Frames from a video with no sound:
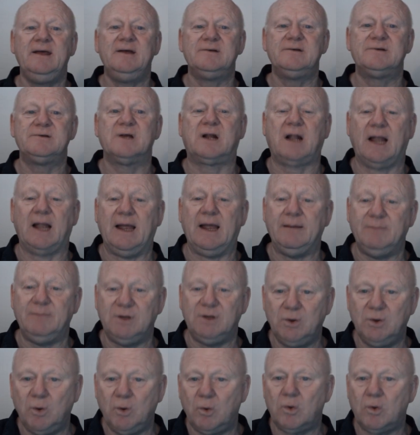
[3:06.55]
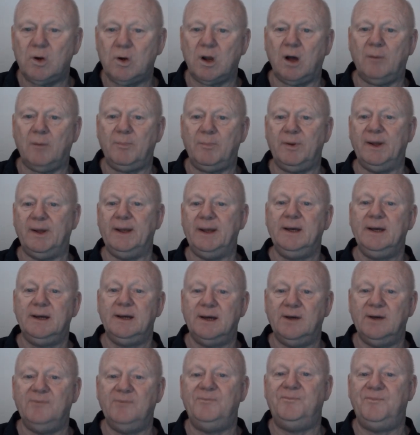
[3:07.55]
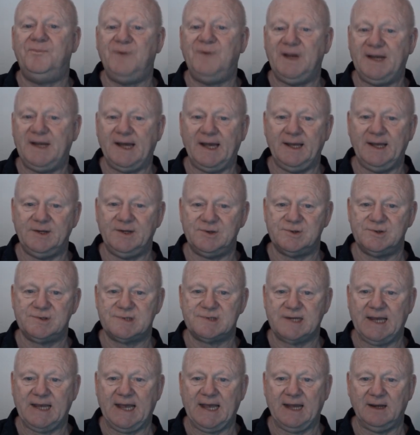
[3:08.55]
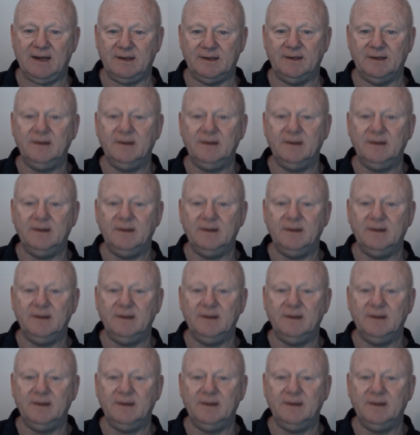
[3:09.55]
to claim your copy of Vid Agency Ally.